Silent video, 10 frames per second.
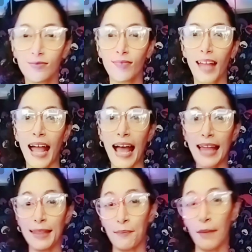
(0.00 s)
As a
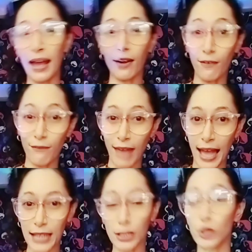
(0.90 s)
matter of fact,
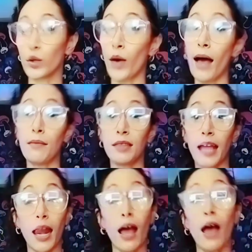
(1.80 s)
you know, I'm saying
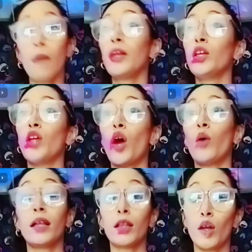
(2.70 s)
I be knowing
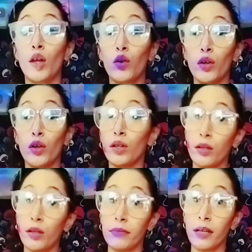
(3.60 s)
so good
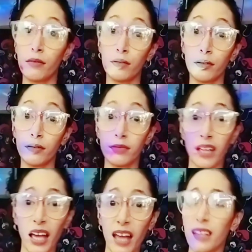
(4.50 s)
sometimes, you know what I'm saying?
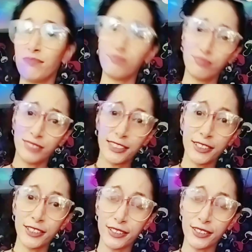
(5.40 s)
I said, you know
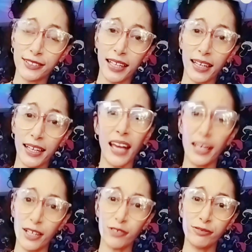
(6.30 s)
what I'm saying? I
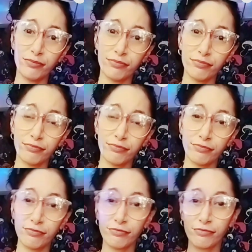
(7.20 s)
know.
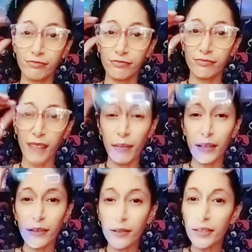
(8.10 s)
I've been
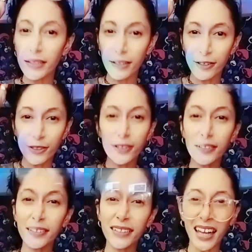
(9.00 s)
knowing so good
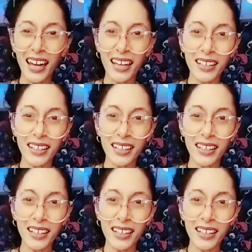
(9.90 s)
that I know.